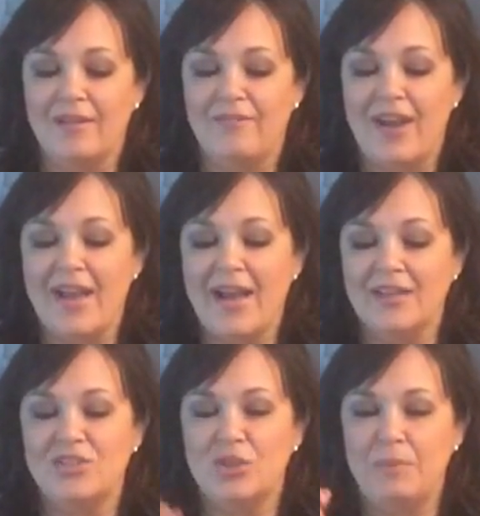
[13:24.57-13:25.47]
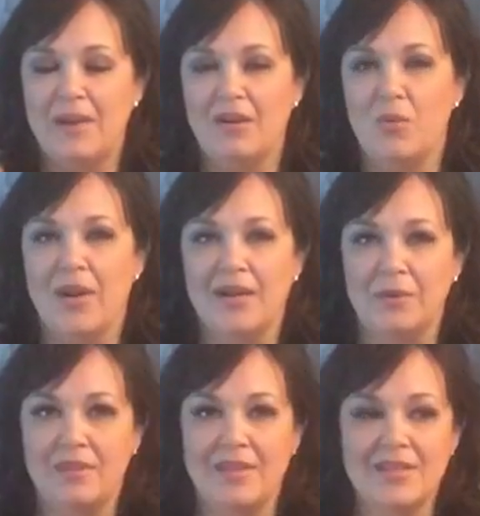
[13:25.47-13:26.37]
if I had to pair a wine
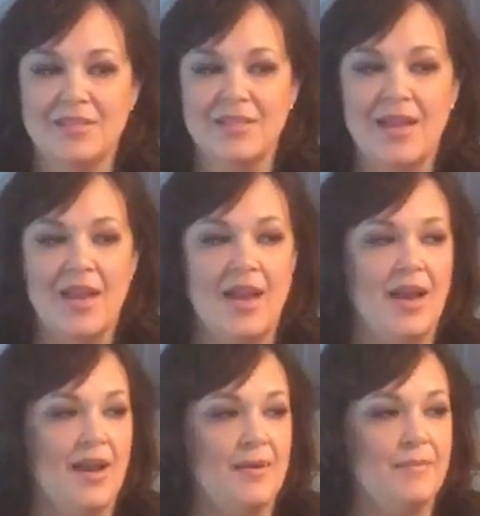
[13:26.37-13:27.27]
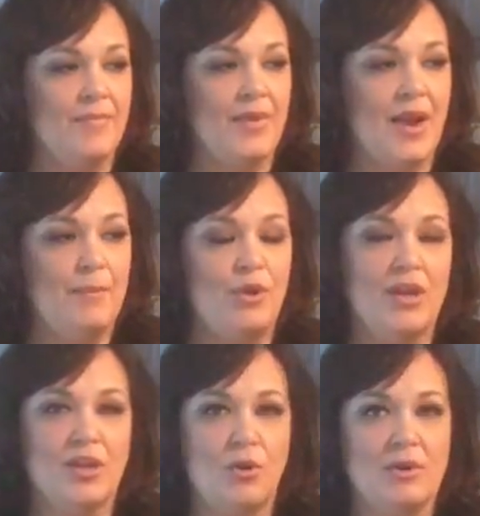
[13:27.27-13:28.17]
with this, I'm
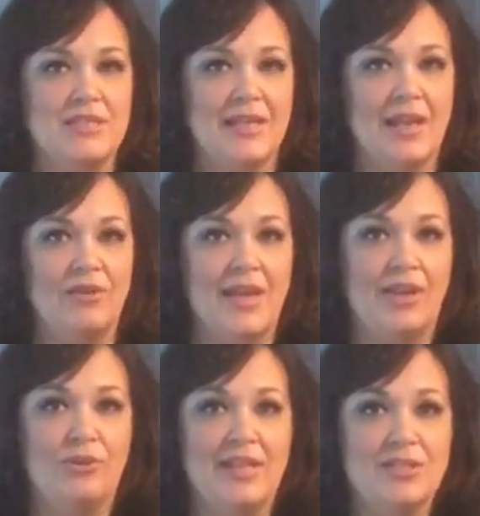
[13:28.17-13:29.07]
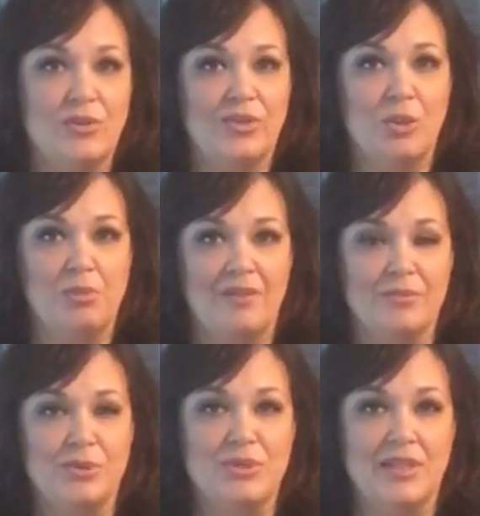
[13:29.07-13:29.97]
going to go and dig out a great Sauvignon Blanc
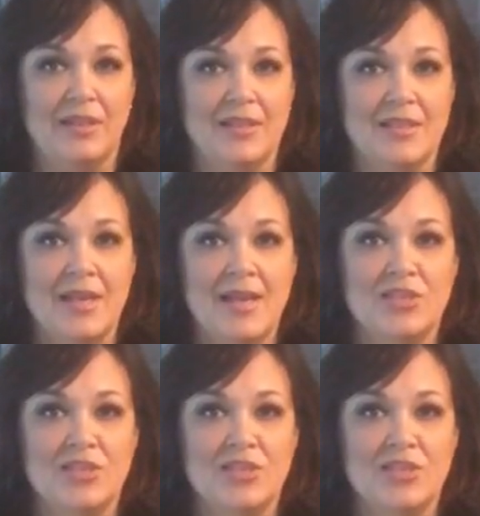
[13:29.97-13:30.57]
from New Zealand.